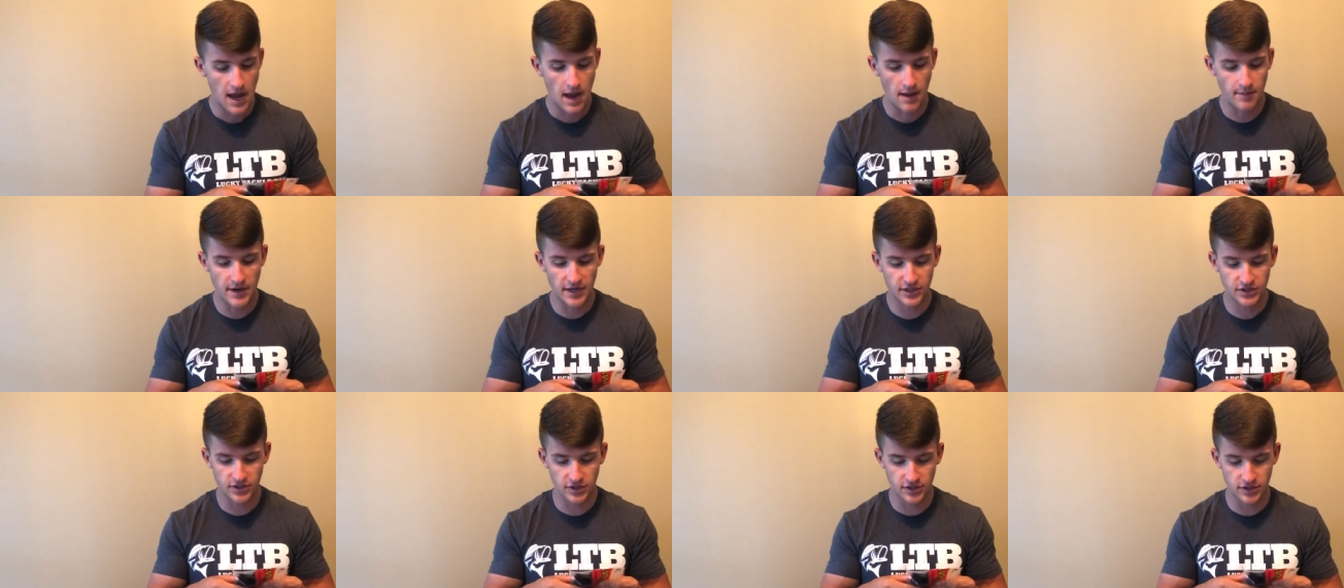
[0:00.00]

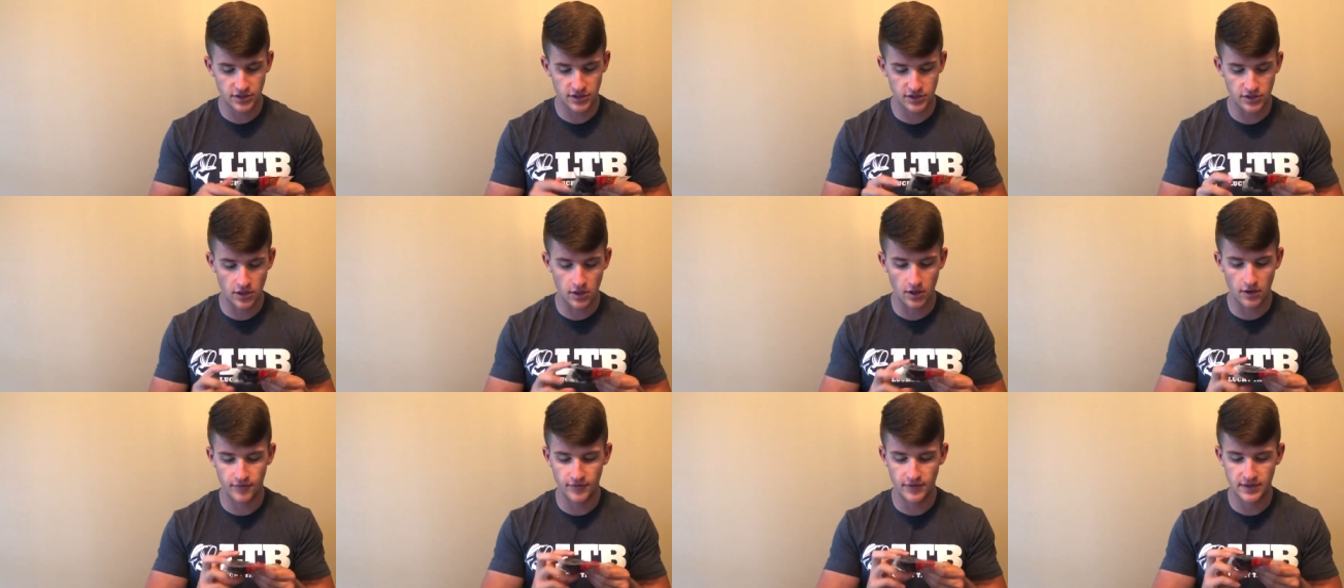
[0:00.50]
I'm actually gonna
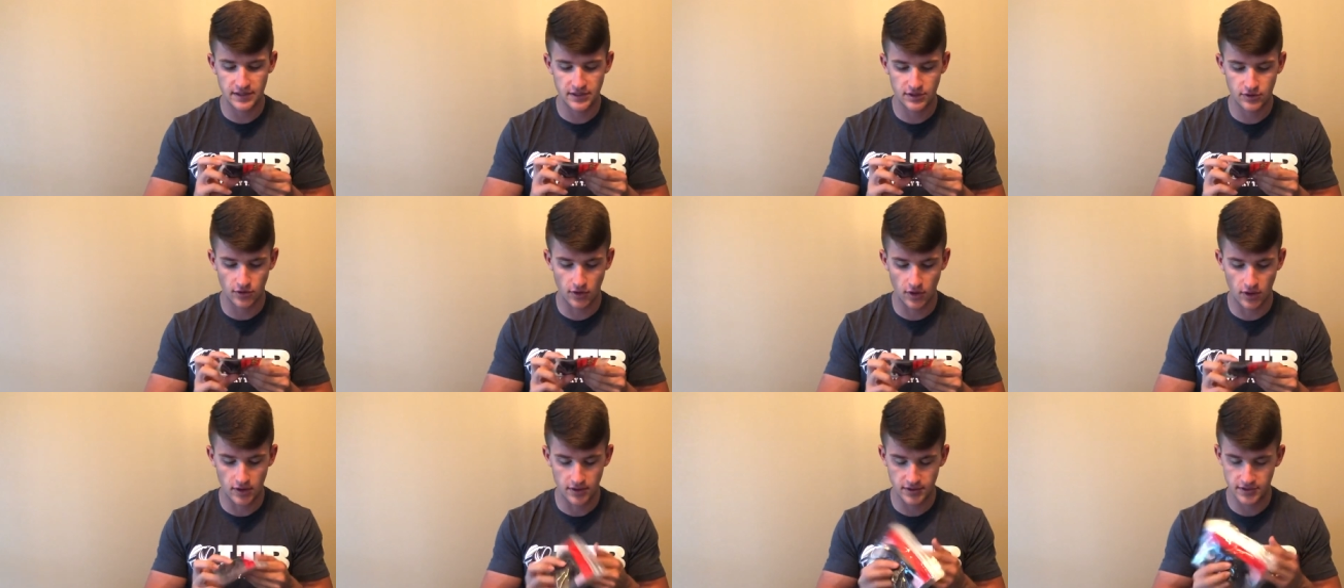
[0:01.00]
start off with these
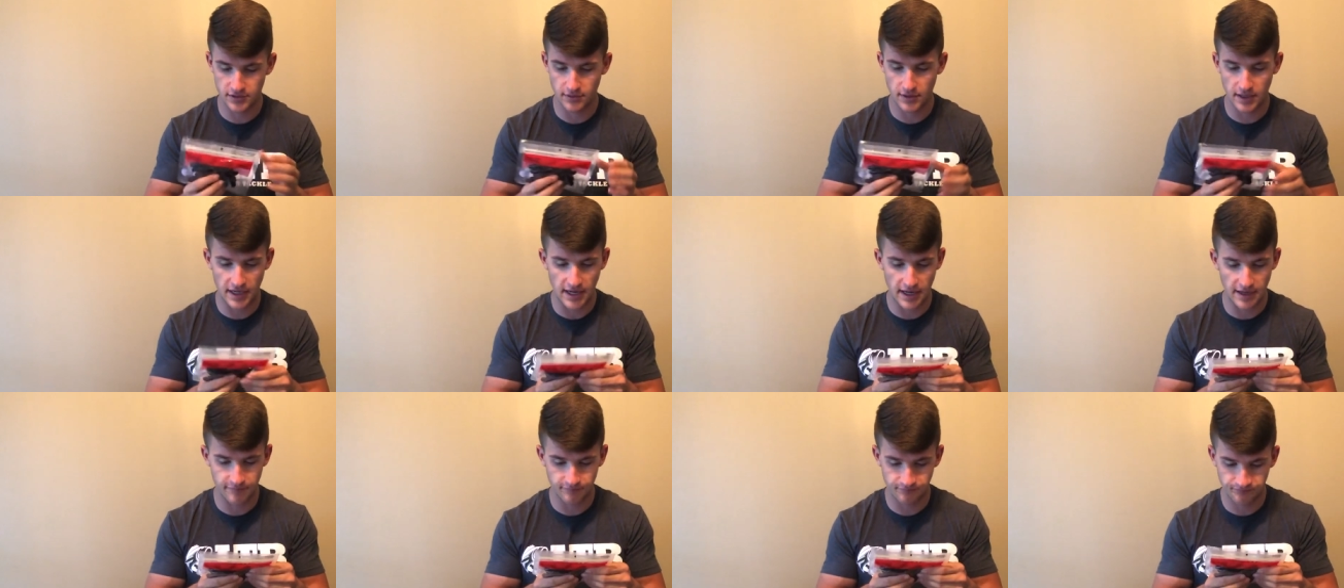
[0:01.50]
crawls. So I
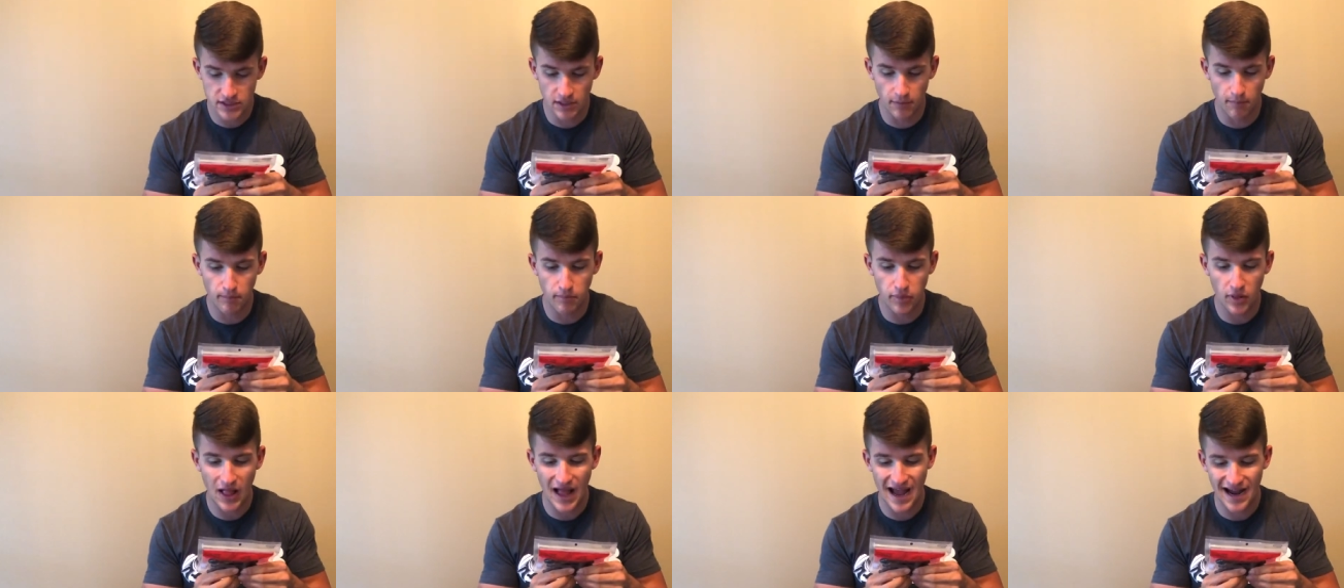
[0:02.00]
got some
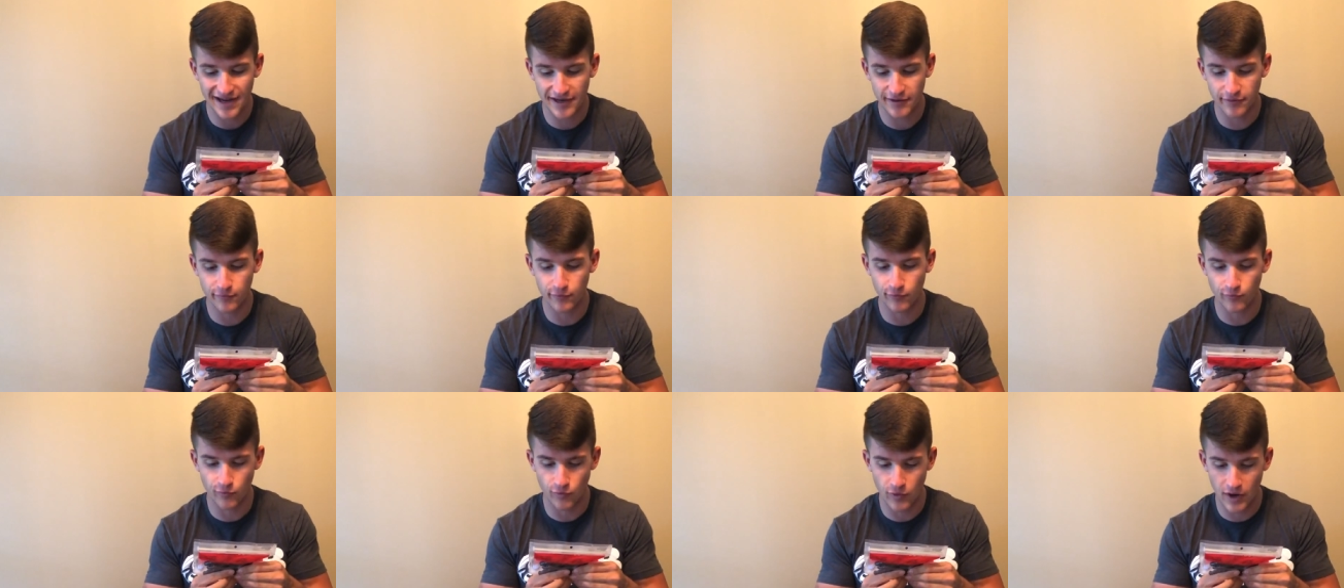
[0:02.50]
black
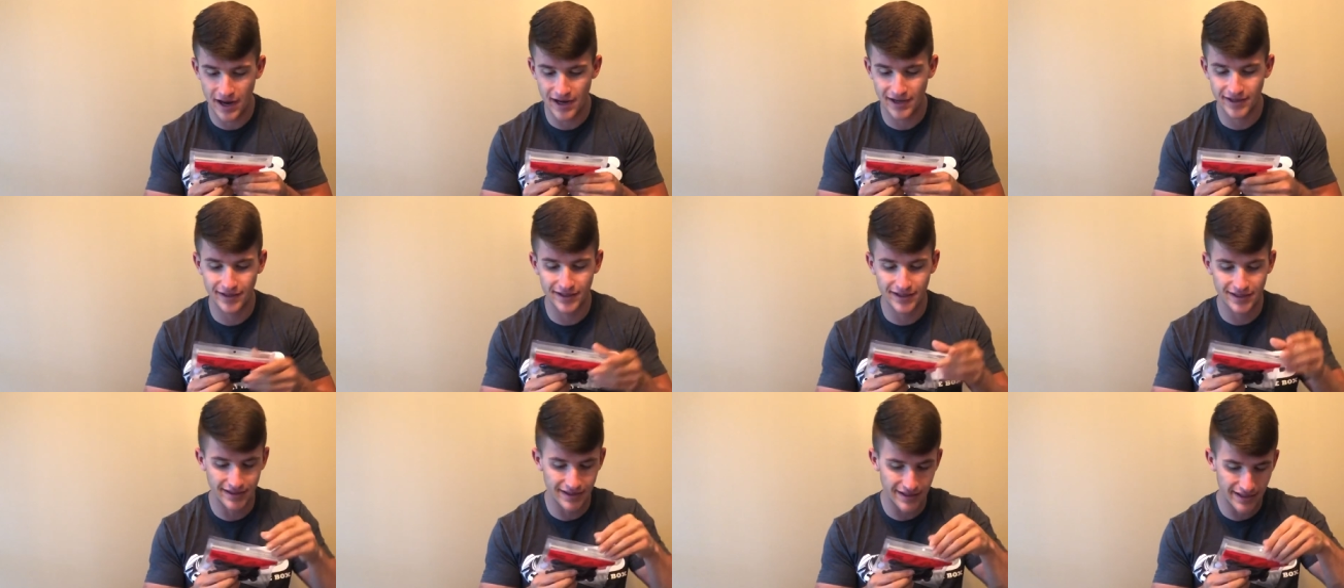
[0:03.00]
and
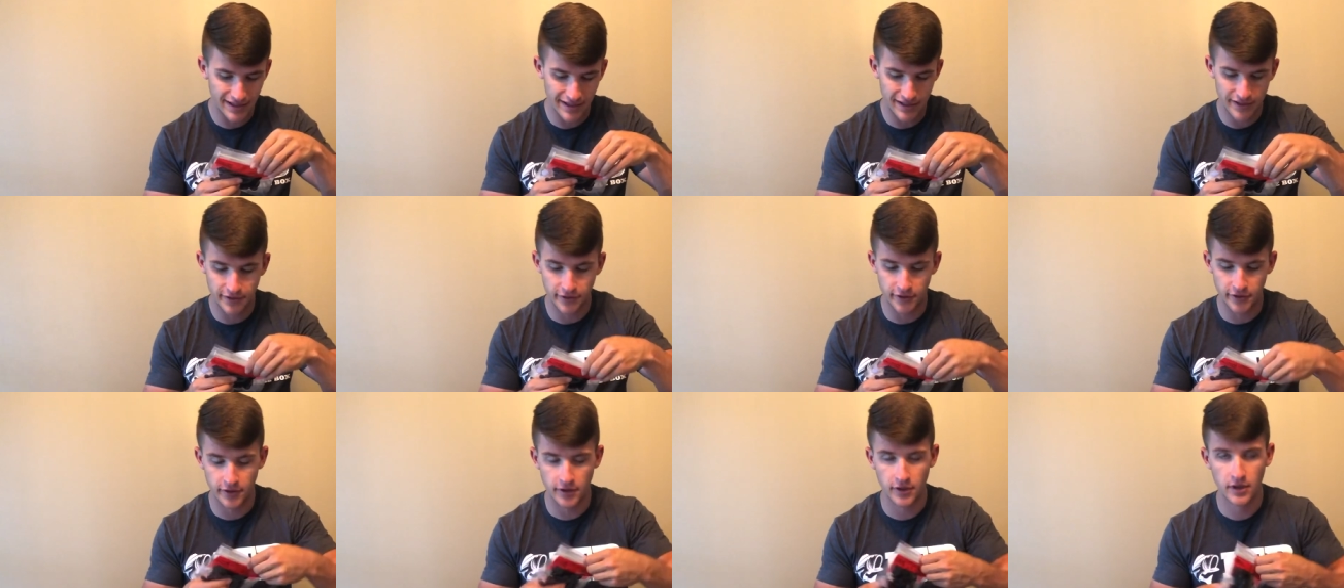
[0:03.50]
red
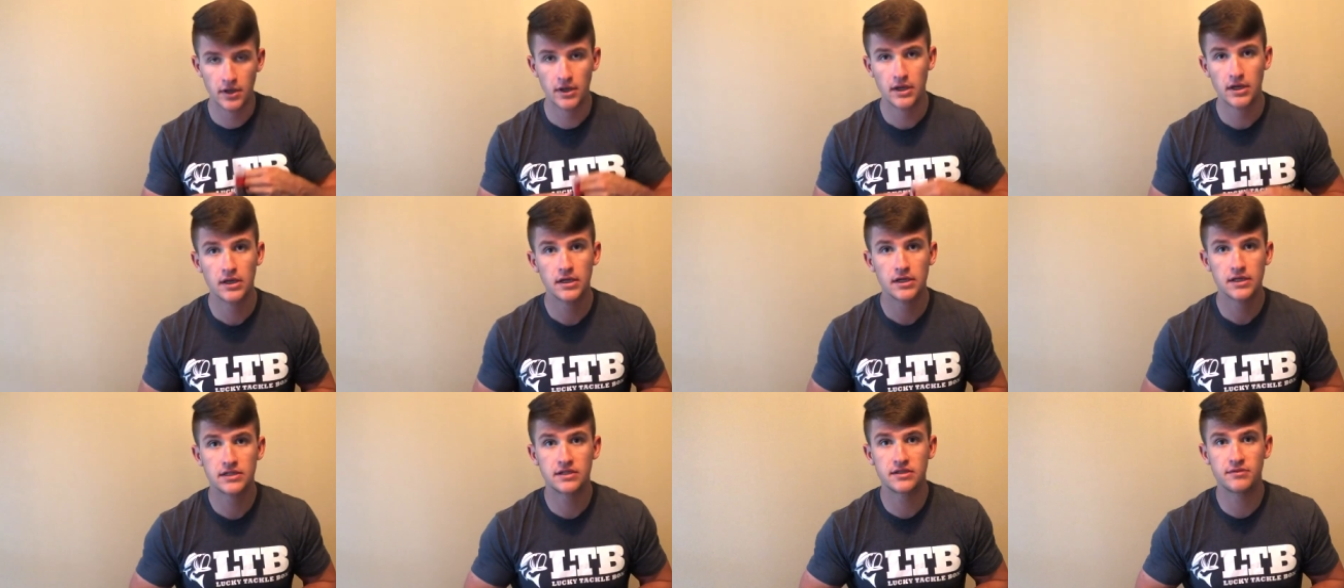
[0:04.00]
glitter
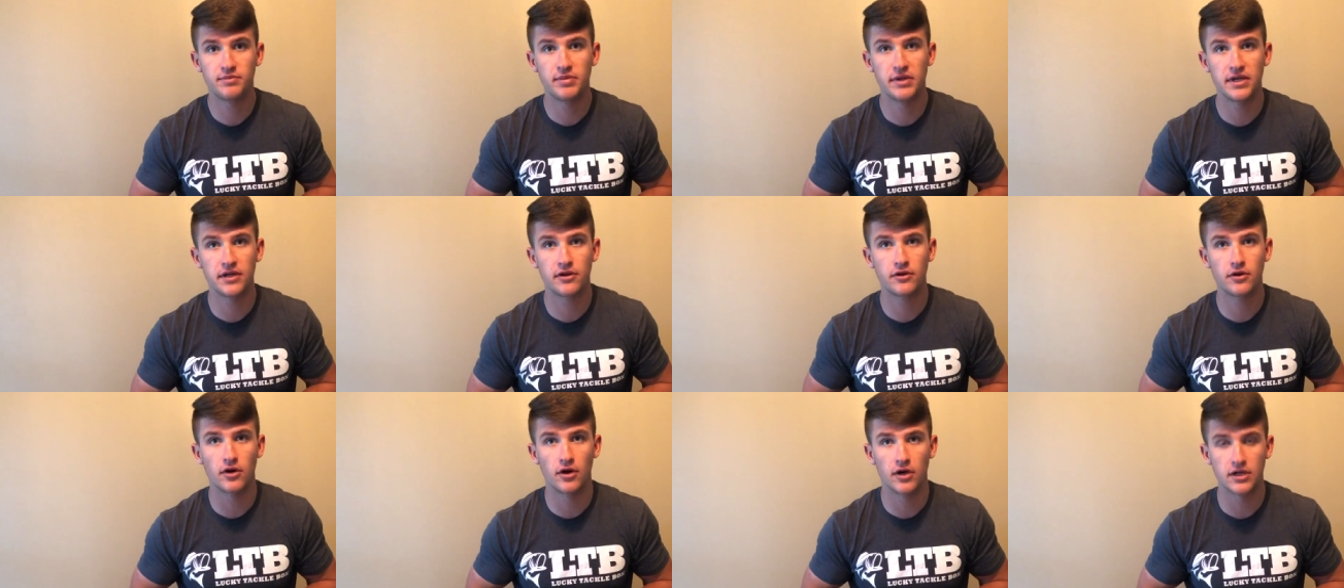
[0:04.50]

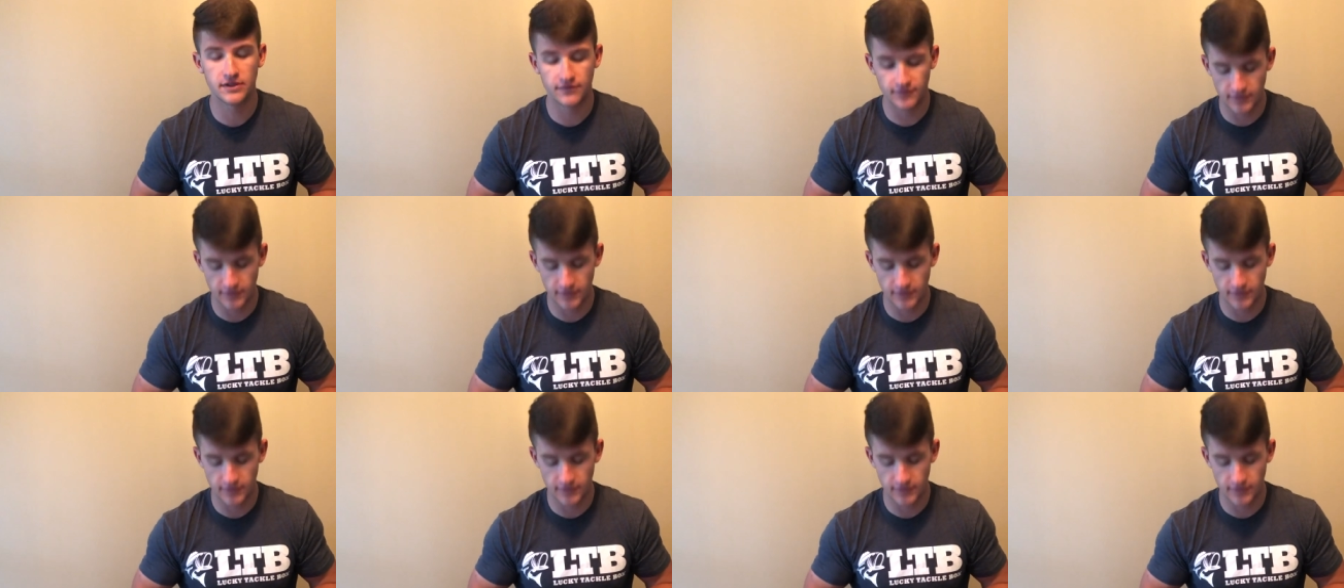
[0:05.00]
speed crawls.